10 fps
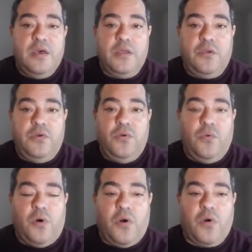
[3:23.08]

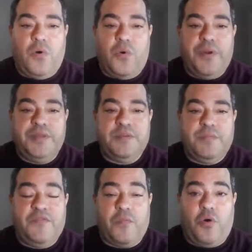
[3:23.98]
you are going to
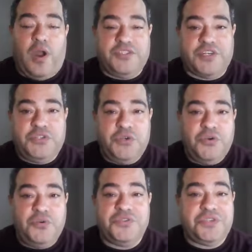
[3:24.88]
be, for Project
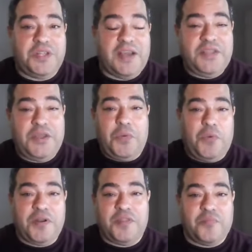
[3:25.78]
2, selecting
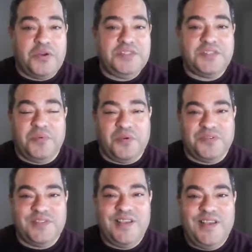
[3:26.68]
one of the
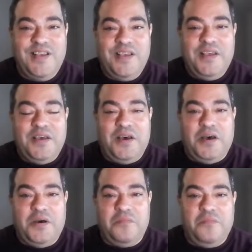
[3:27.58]
principles
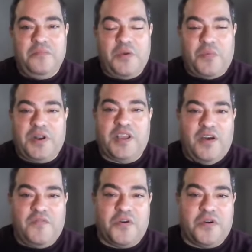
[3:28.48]
that we're going to
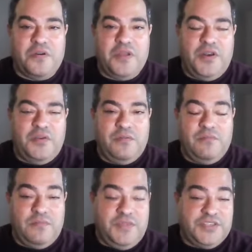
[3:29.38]
cover in
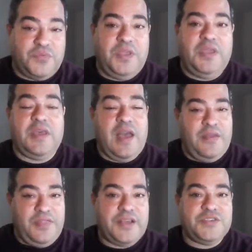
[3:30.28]
this week
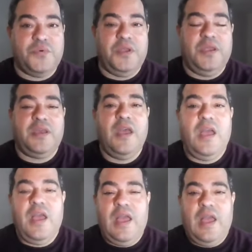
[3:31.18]
and next week,
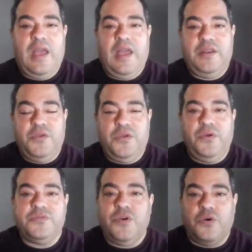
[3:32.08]
and
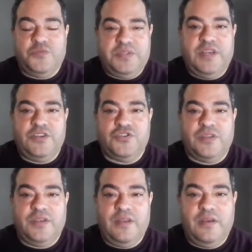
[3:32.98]
use those
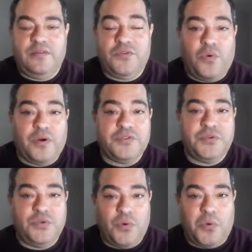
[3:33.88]
potentially towards
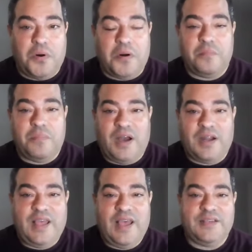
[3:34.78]
your
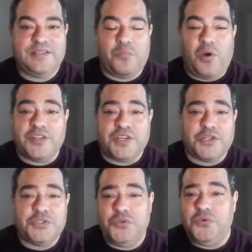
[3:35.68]
podcast
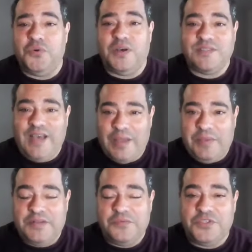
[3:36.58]
Project 2
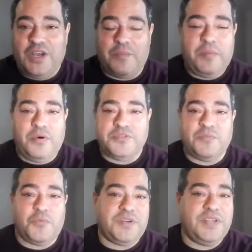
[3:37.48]
assignment, which I'll be
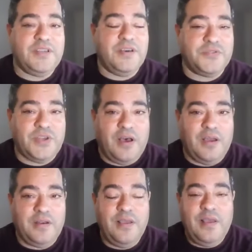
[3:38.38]
posting more details
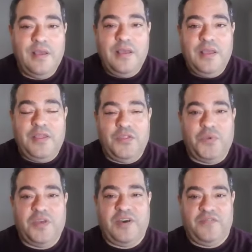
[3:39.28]
on in the
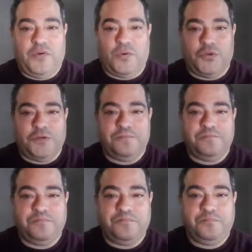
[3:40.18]
week 5 folder.
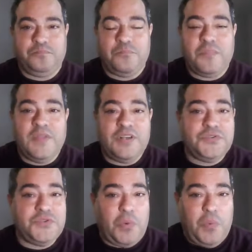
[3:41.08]

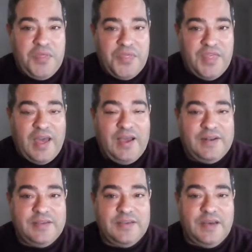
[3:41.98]
So with
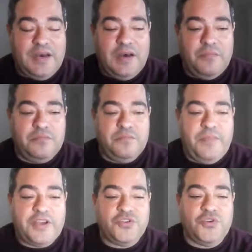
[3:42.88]
that,
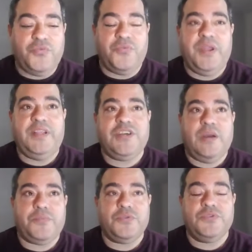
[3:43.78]
make sure you read
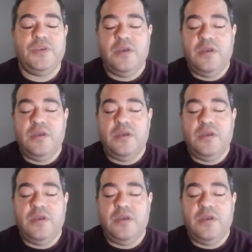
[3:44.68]
chapters